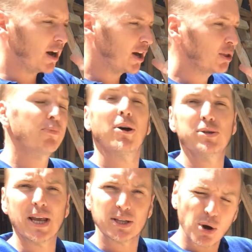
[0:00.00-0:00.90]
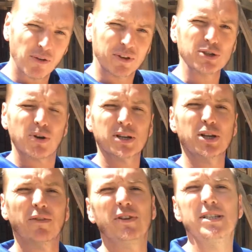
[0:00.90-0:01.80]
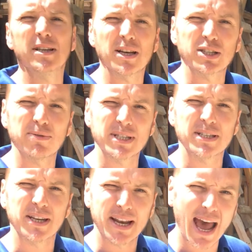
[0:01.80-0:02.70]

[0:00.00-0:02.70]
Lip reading: the process of construction of a disaster-resistant